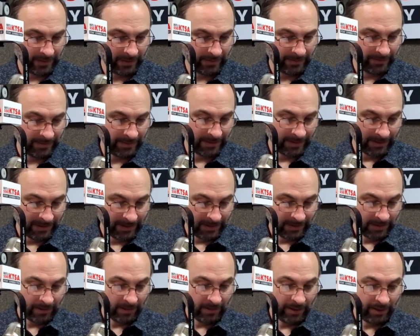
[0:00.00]
Yeah.
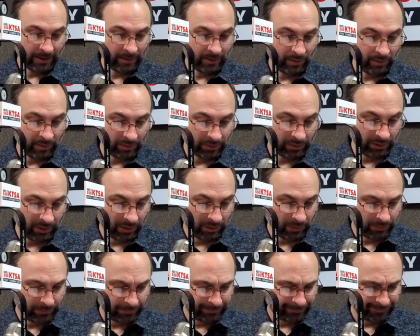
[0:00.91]
All right, cool.
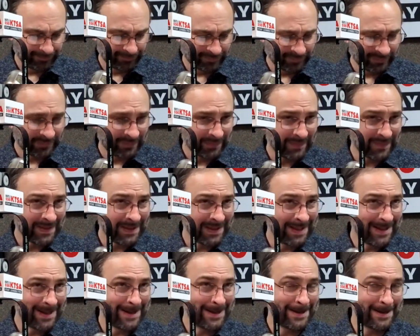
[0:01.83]
So,
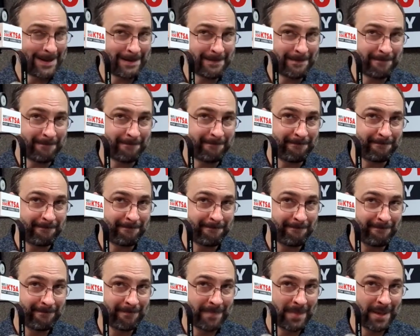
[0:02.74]

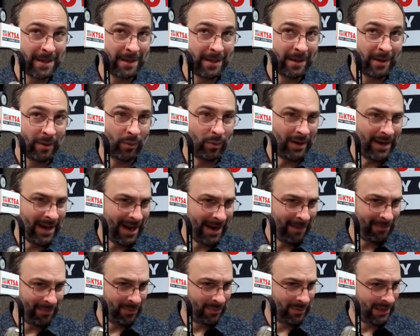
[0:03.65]
what
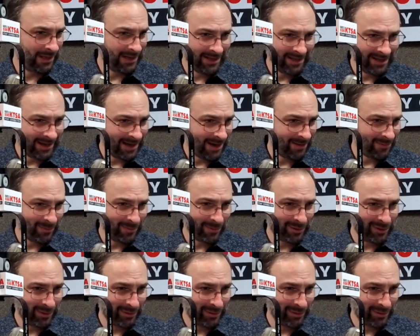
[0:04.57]
happened? Anything happened with